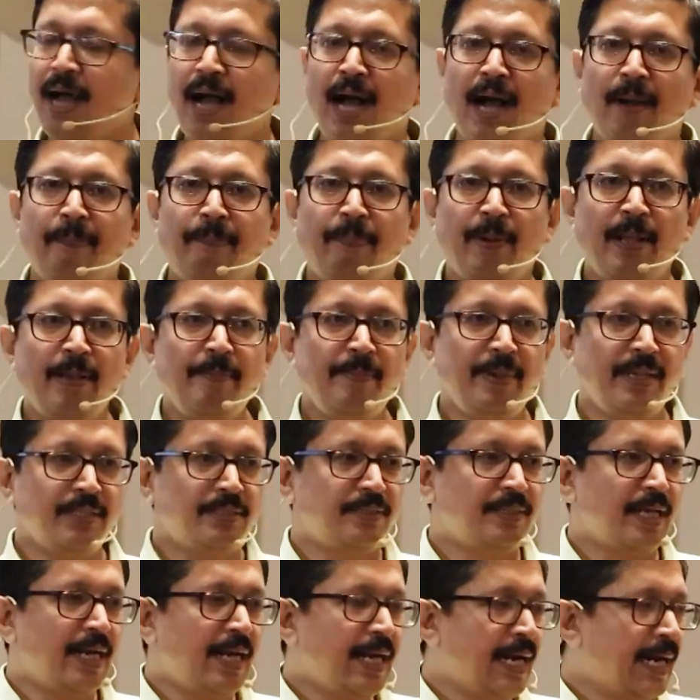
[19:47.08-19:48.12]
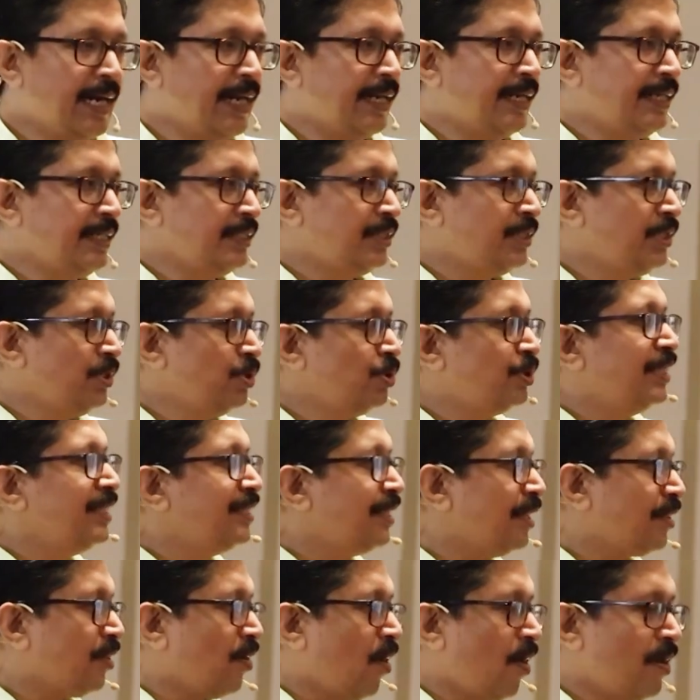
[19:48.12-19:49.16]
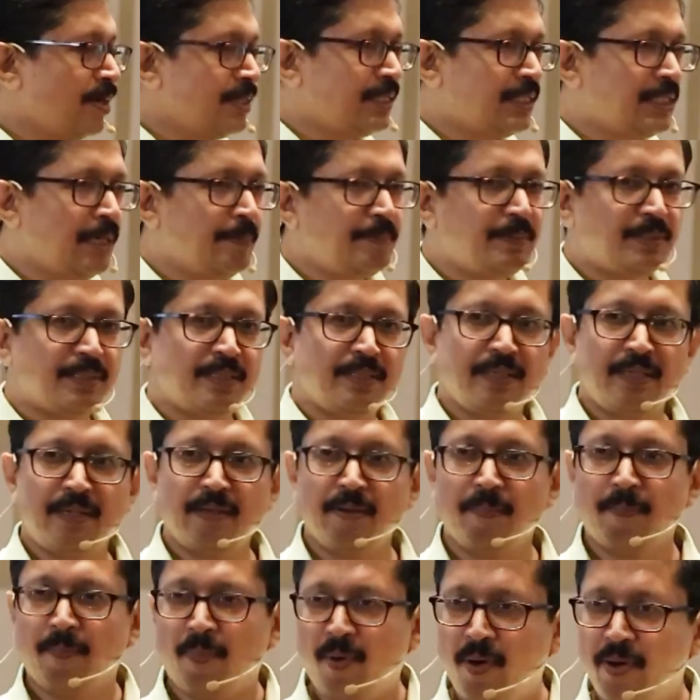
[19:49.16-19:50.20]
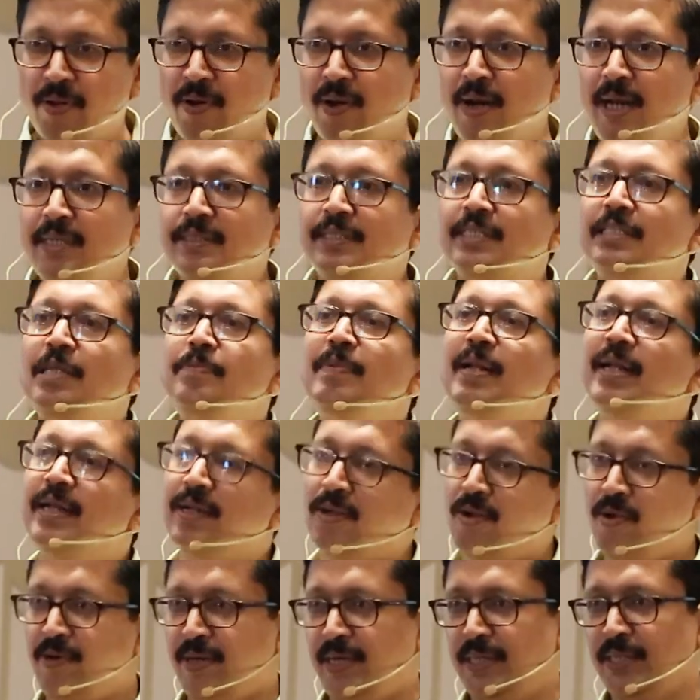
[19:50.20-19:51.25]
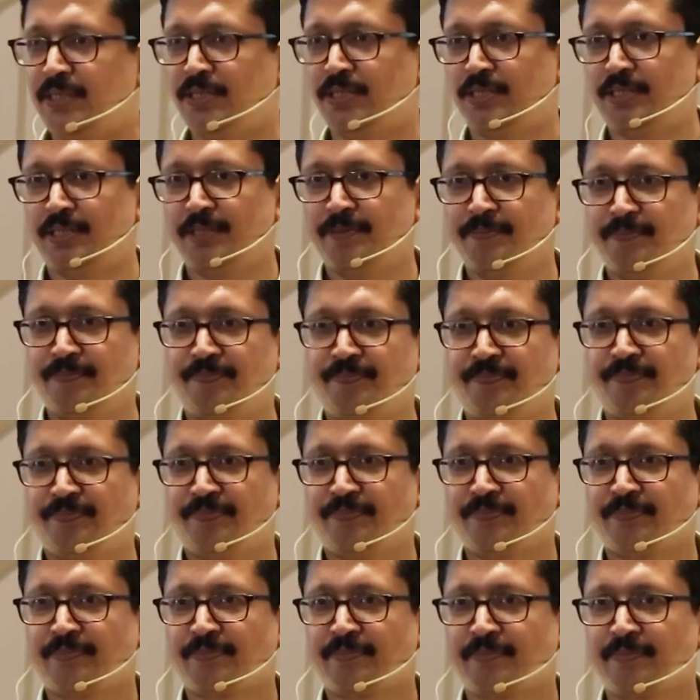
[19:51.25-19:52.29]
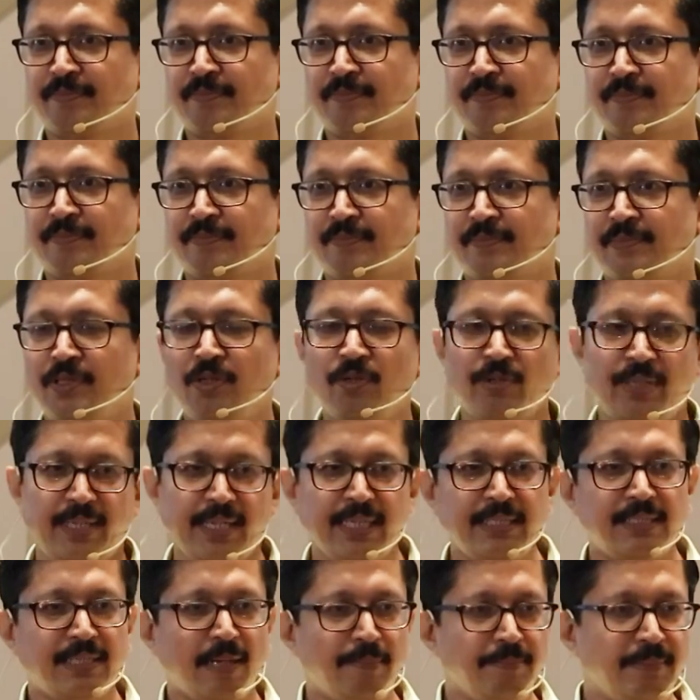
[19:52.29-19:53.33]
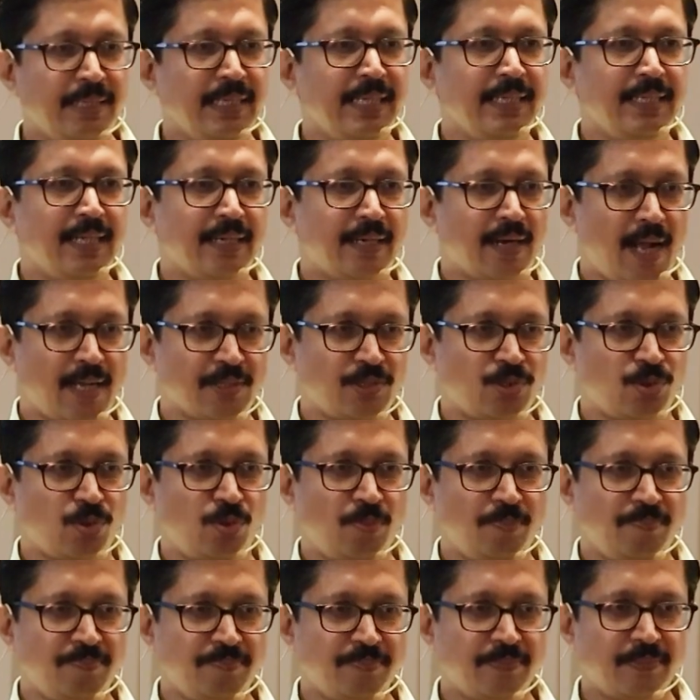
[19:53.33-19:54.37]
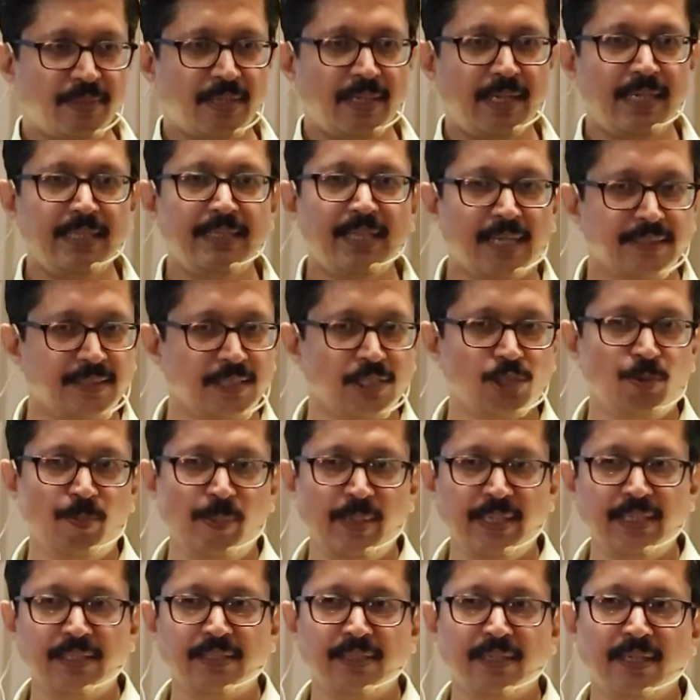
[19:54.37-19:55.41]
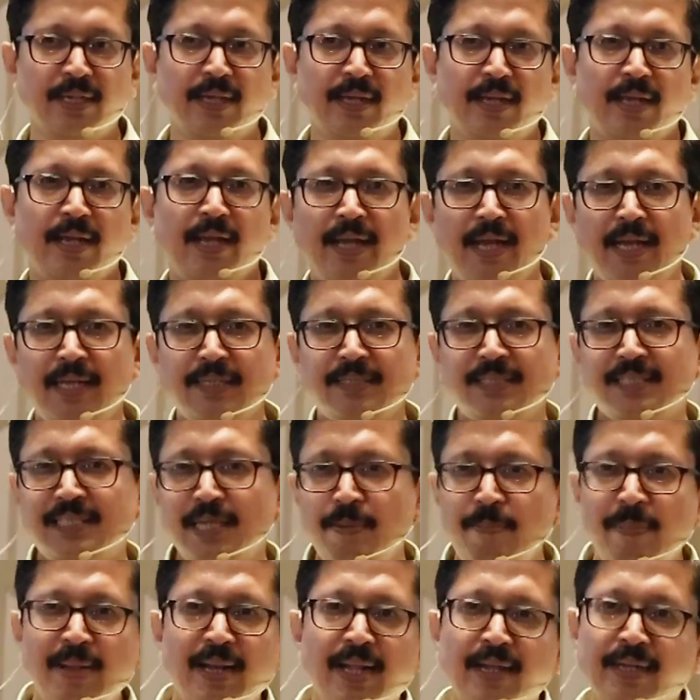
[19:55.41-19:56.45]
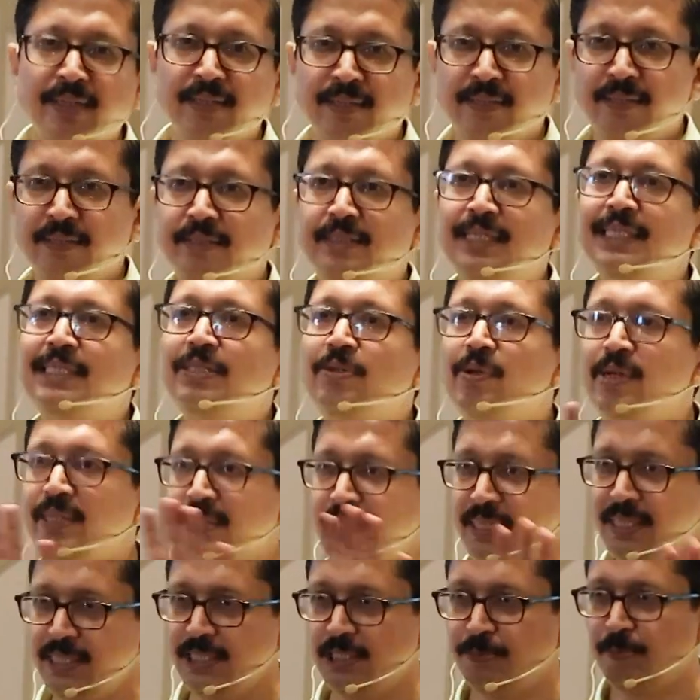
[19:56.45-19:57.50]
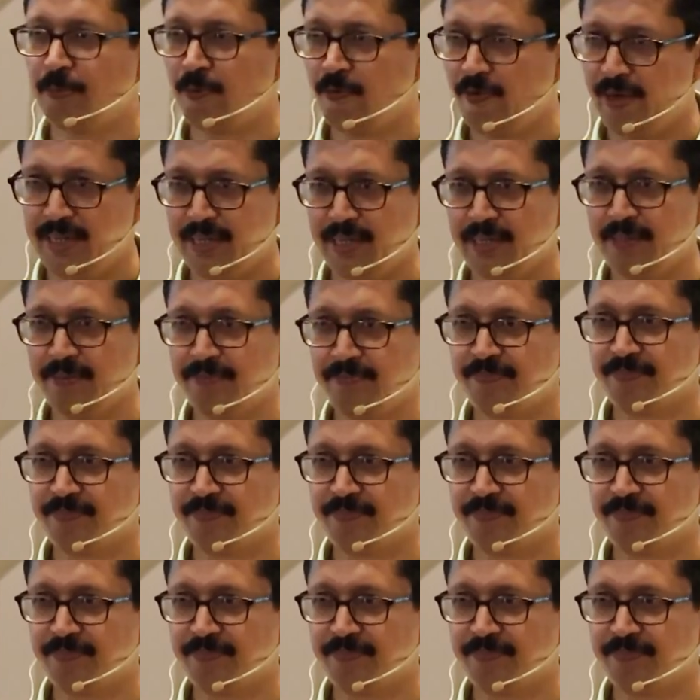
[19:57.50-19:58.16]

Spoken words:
apply means the learner is using the concept more or less similar context. You teach something in the classroom, in the assessment, a similar situation is provided.